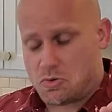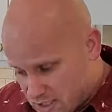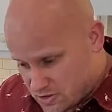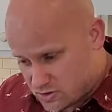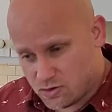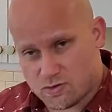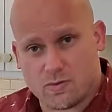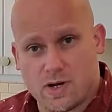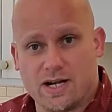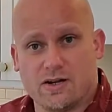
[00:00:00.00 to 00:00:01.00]
it's served
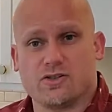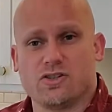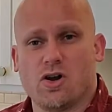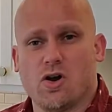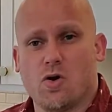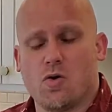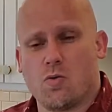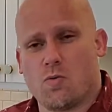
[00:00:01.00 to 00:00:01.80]
right, and there's no